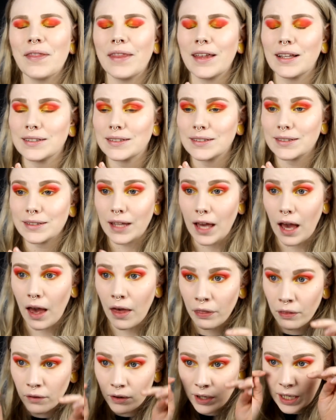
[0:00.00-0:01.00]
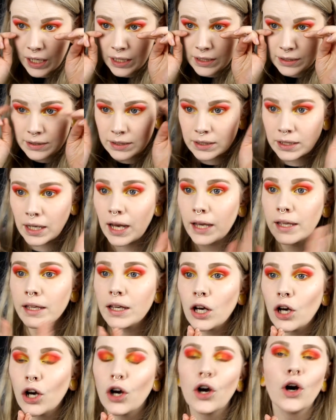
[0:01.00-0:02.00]
that's the under eyes and I
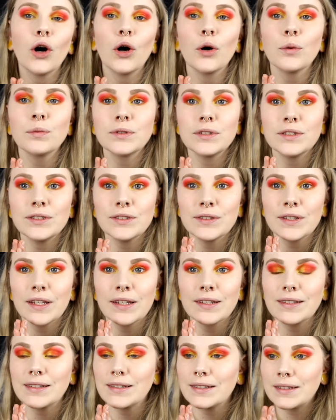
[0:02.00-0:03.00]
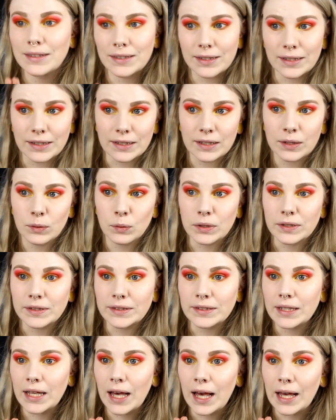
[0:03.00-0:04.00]
hope that you can see
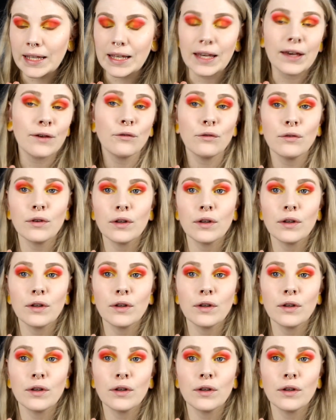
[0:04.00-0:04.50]
what I have